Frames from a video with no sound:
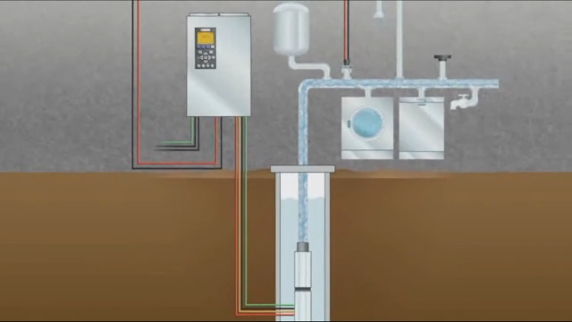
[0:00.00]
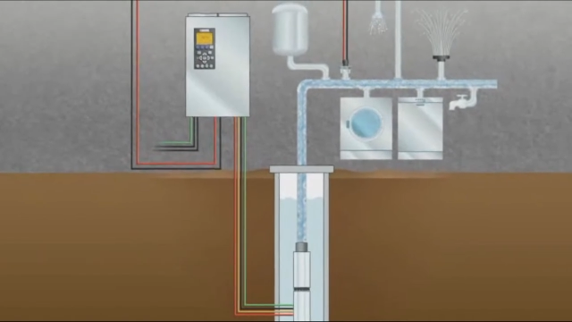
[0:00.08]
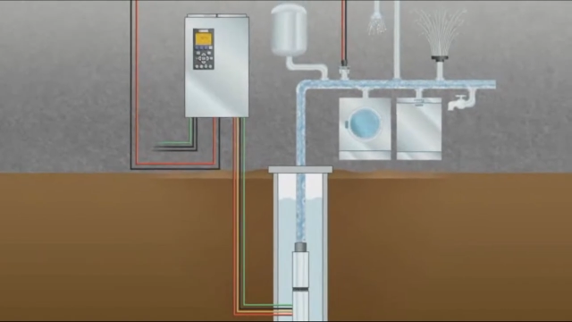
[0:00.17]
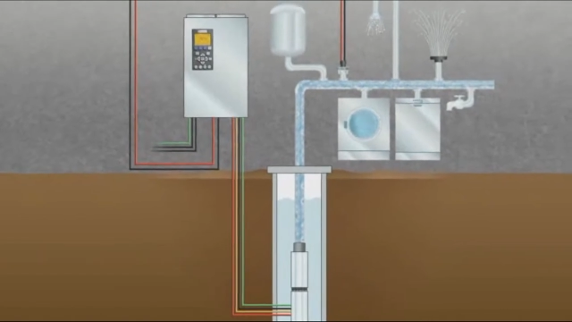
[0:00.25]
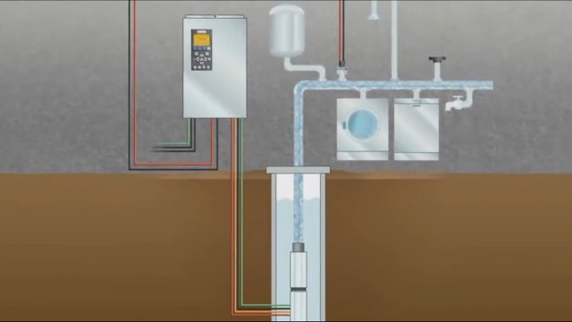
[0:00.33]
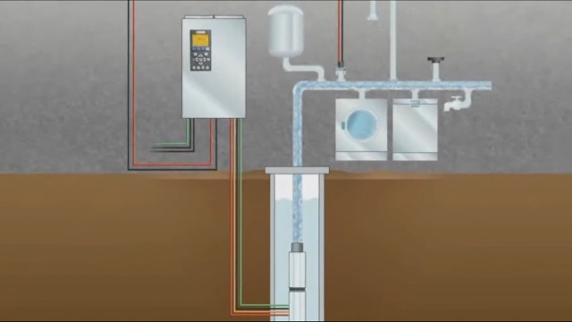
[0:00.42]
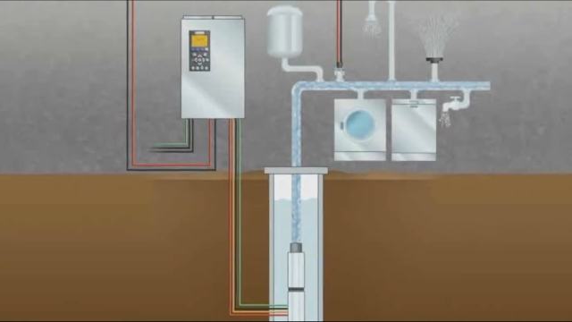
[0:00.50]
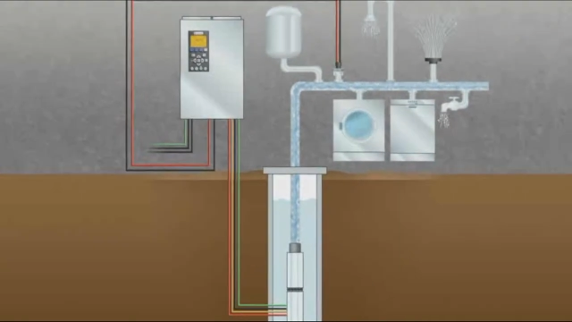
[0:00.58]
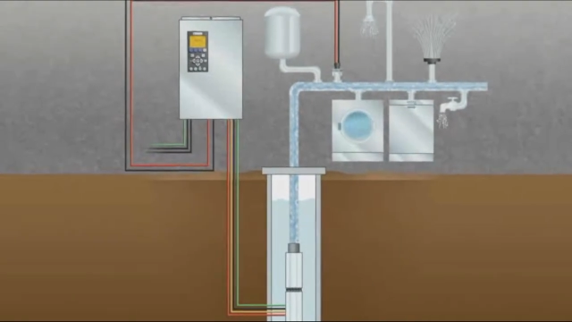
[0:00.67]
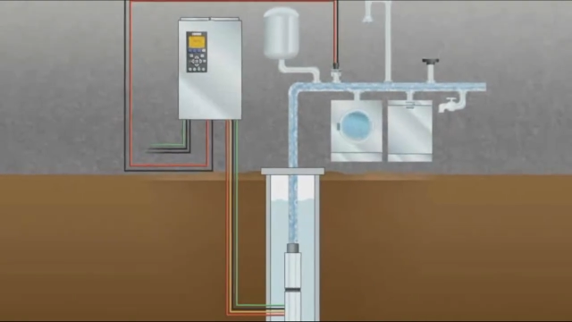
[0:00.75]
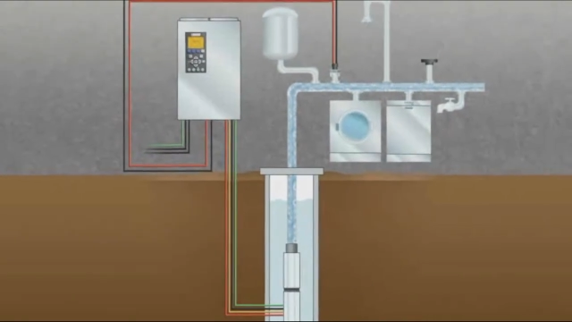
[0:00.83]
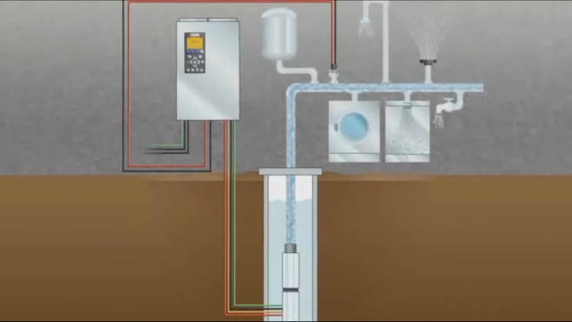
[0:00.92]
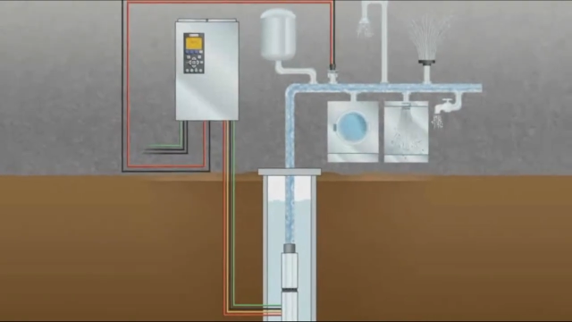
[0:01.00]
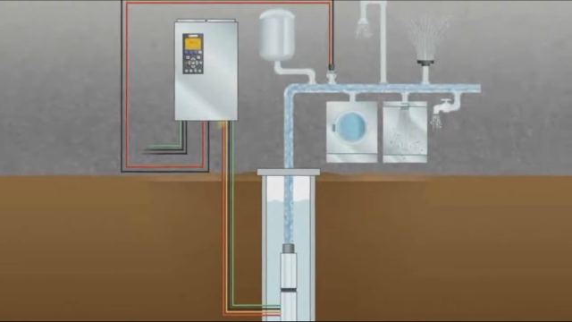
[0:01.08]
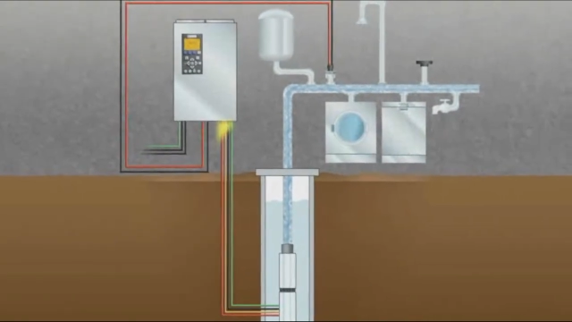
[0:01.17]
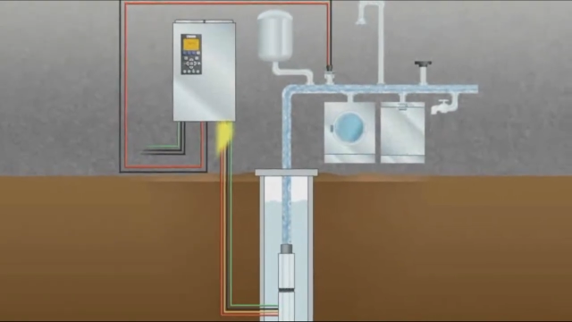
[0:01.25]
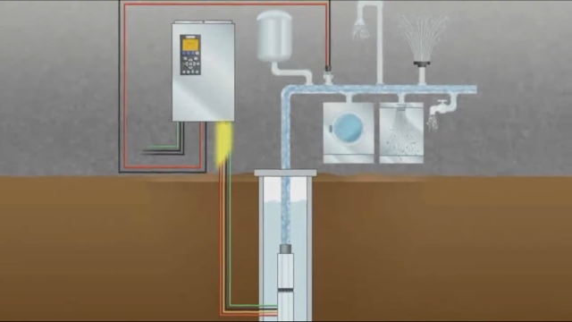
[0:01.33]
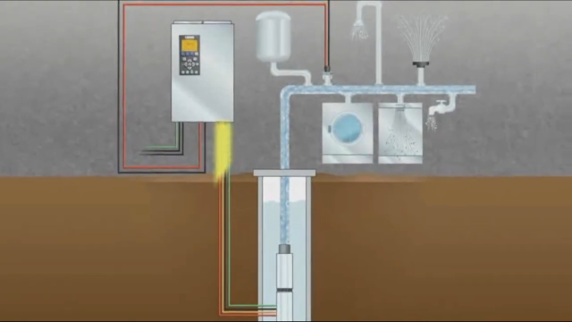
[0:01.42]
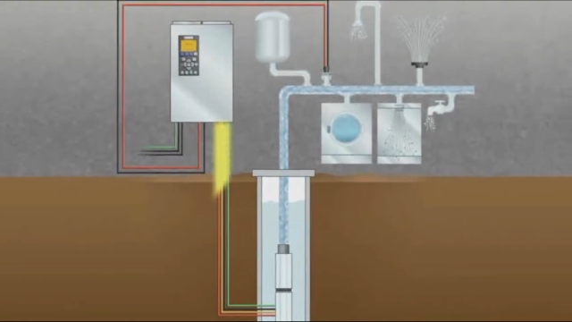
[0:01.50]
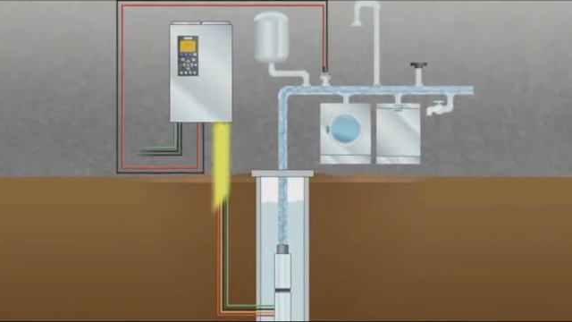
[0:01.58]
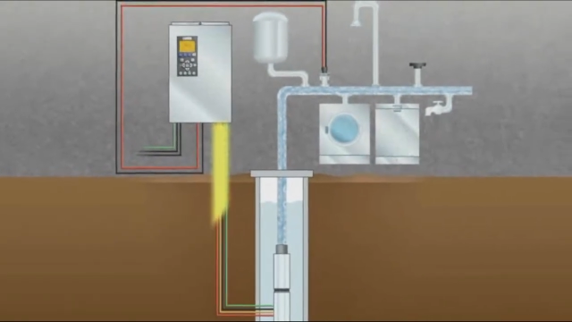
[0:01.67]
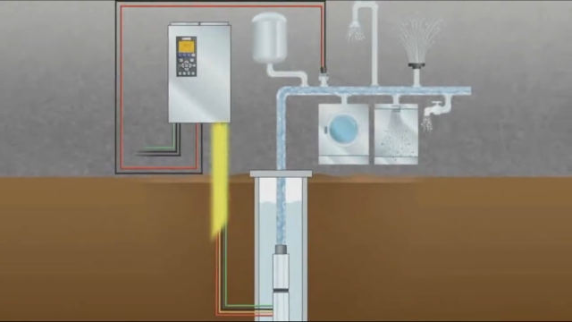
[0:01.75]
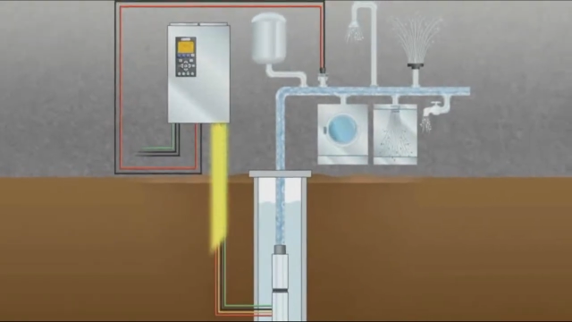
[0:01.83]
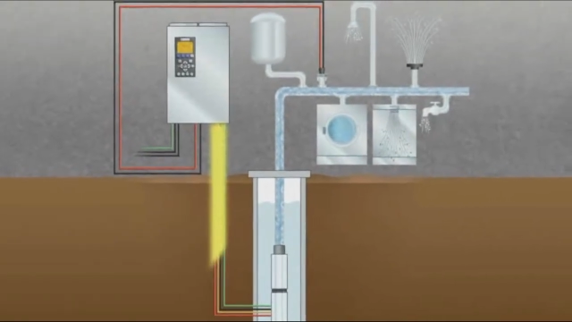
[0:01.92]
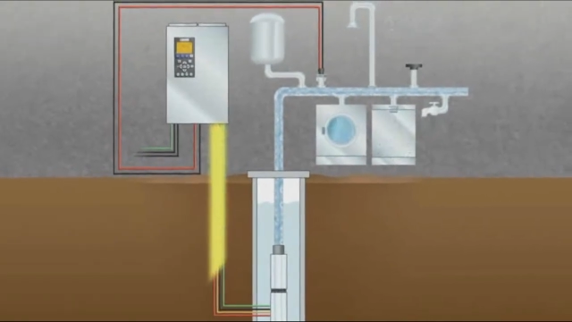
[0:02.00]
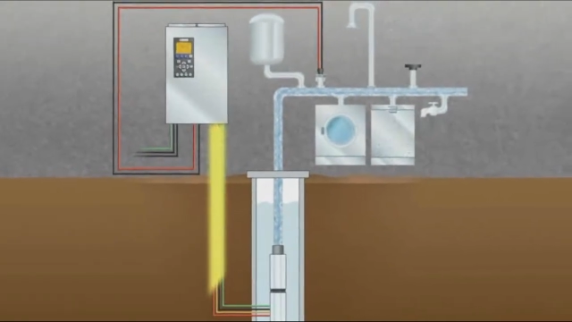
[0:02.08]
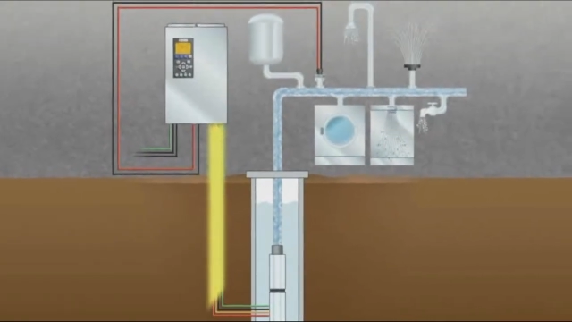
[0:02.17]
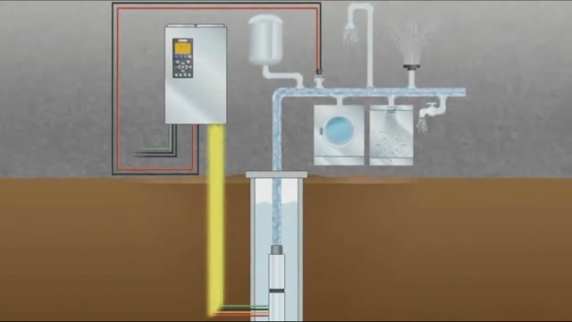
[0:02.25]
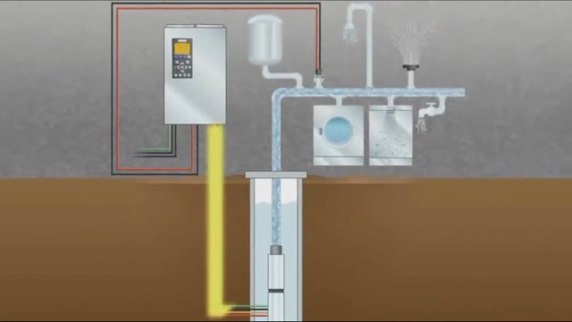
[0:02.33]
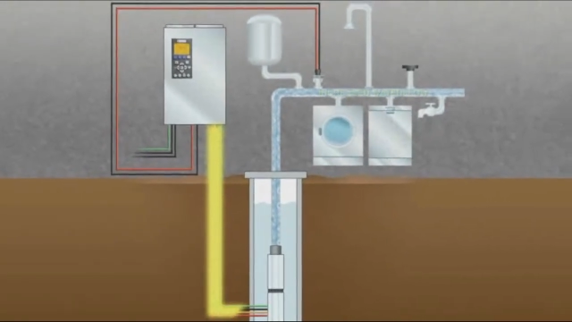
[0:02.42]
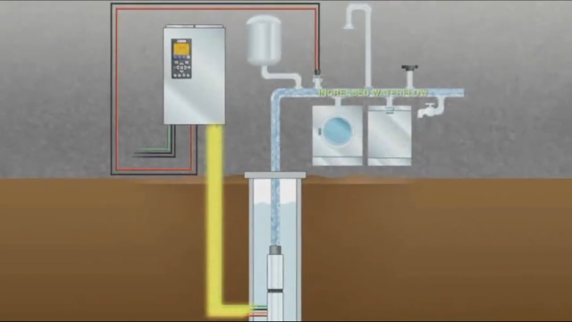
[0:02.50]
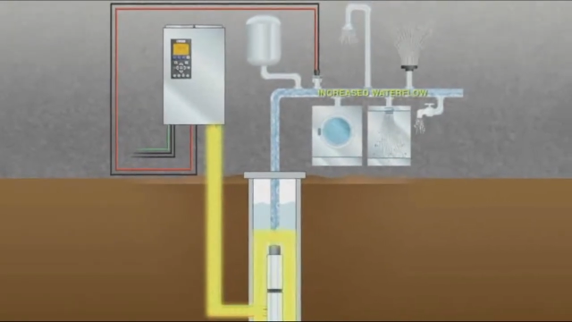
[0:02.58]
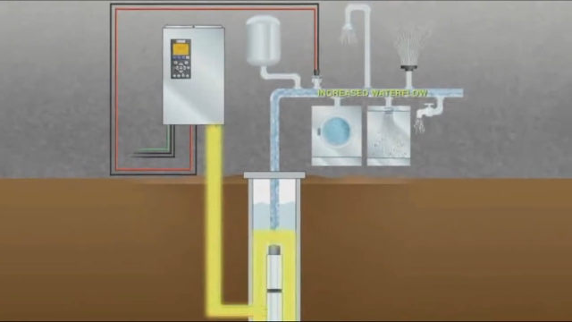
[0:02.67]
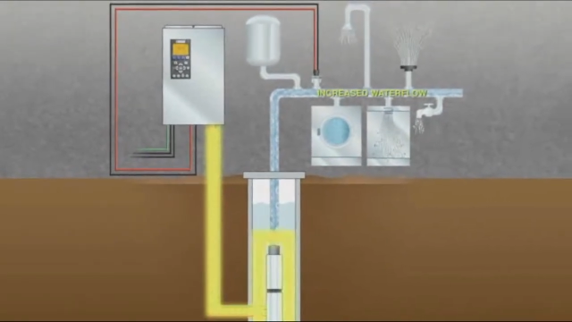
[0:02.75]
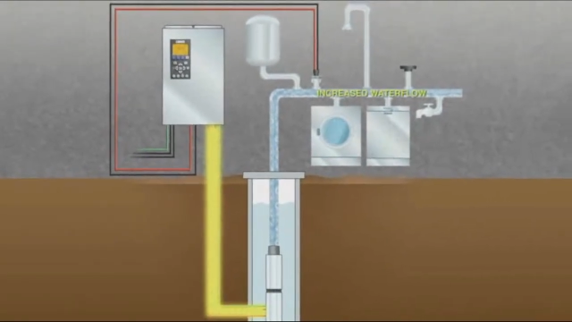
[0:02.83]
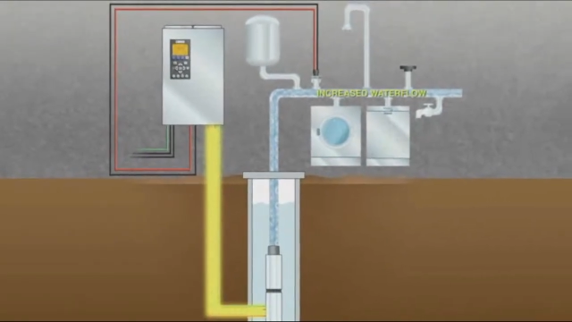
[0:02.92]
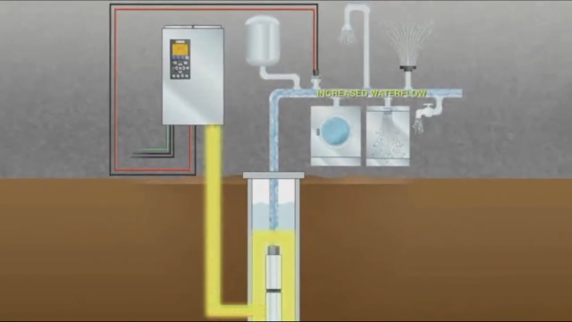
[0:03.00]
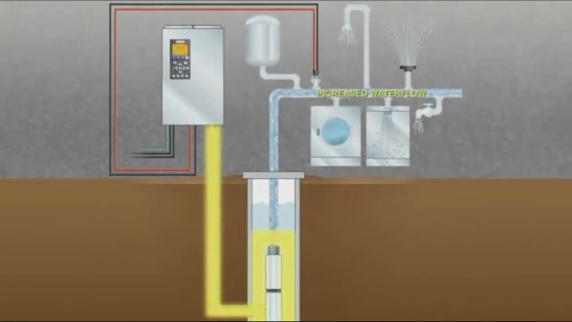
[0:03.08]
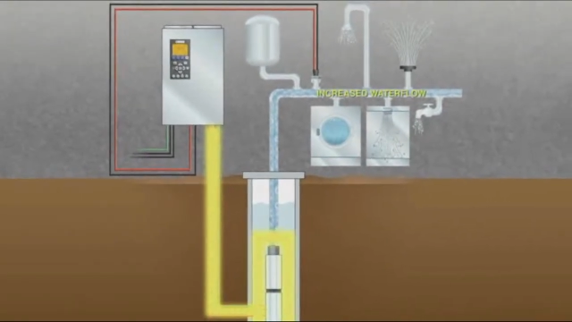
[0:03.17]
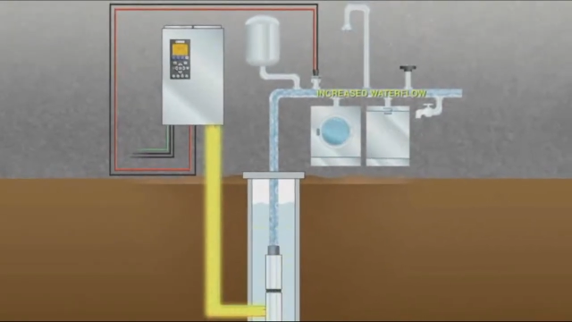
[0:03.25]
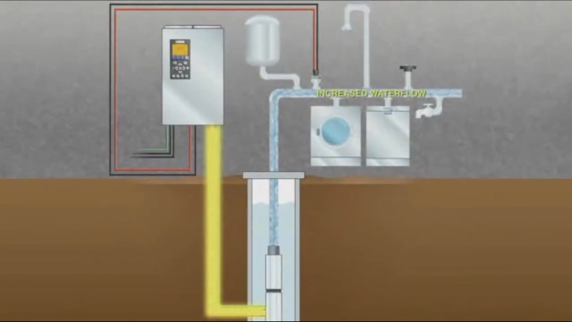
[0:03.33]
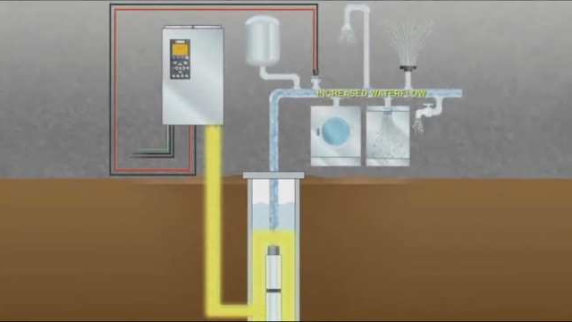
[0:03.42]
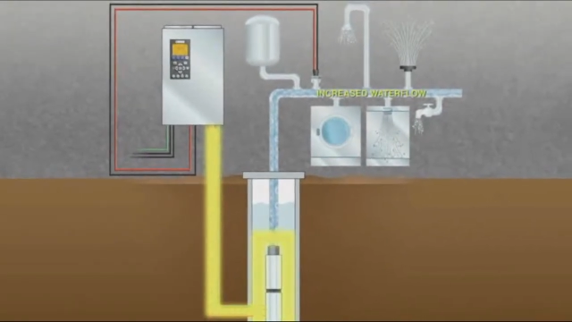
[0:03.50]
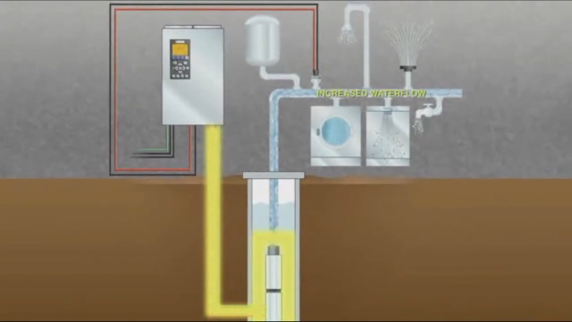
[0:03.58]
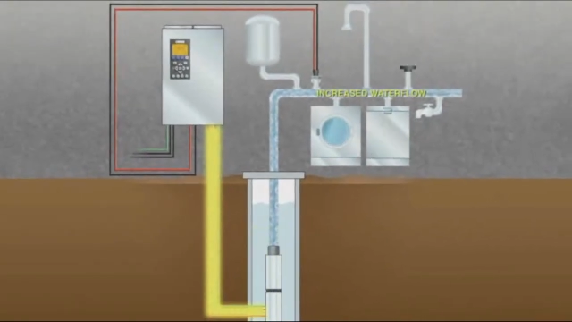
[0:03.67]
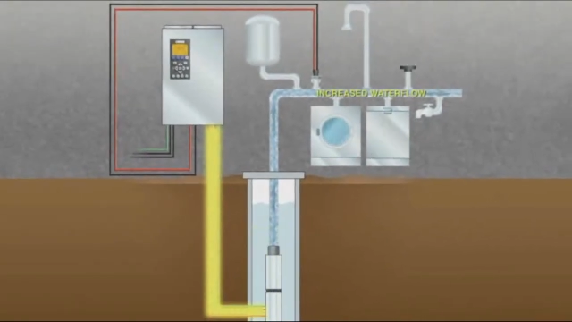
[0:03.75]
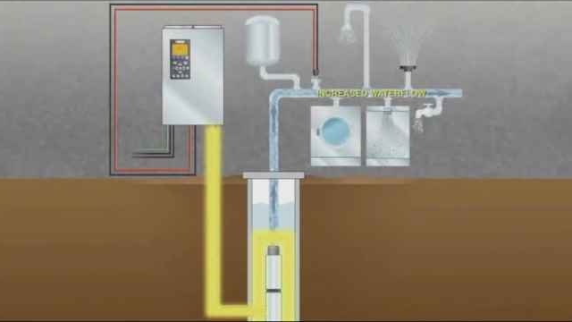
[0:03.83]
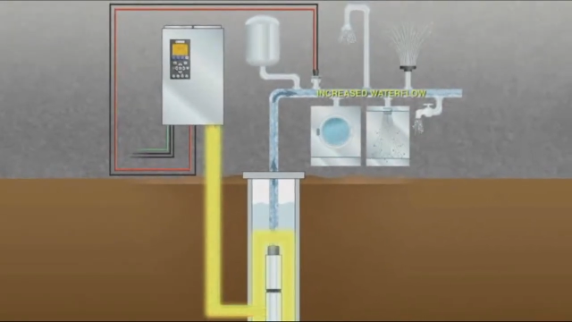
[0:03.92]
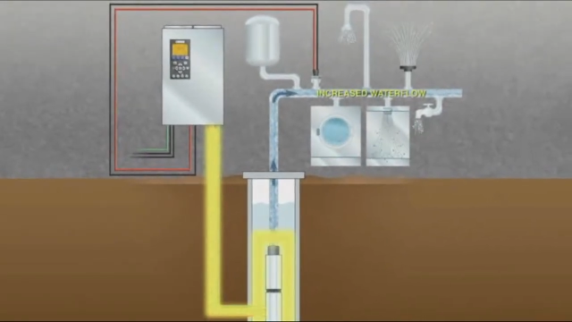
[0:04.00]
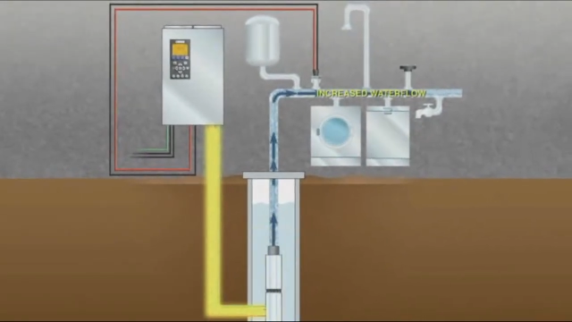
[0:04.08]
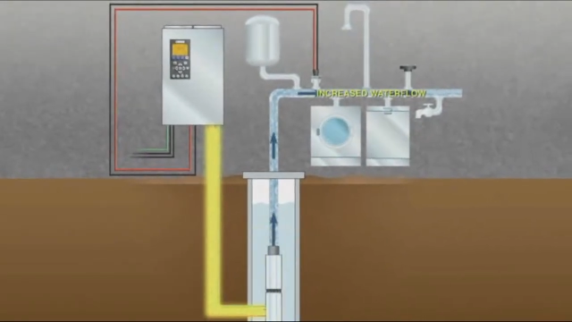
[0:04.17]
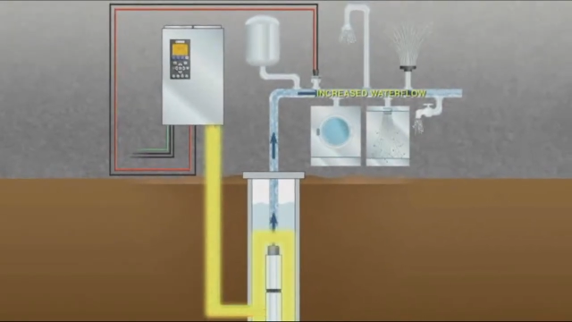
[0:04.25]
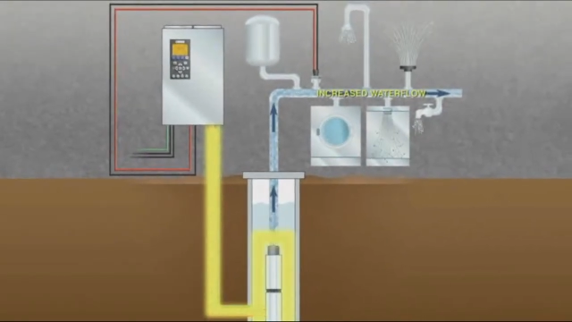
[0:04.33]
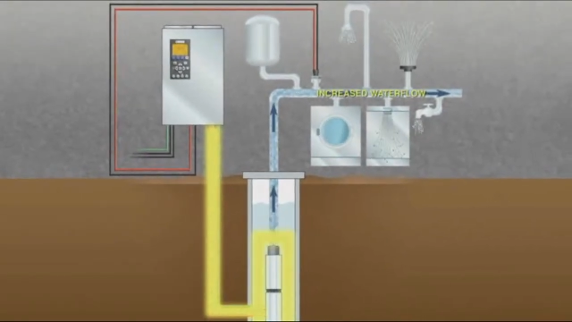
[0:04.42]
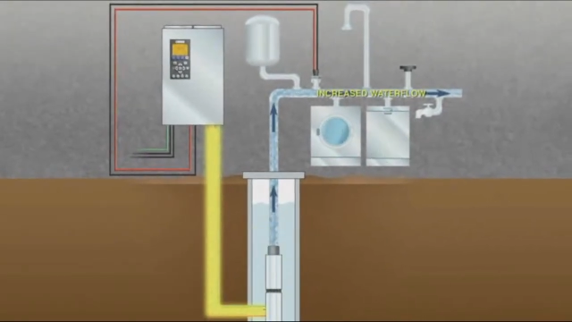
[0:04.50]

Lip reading: Nobody's mouth can be seen.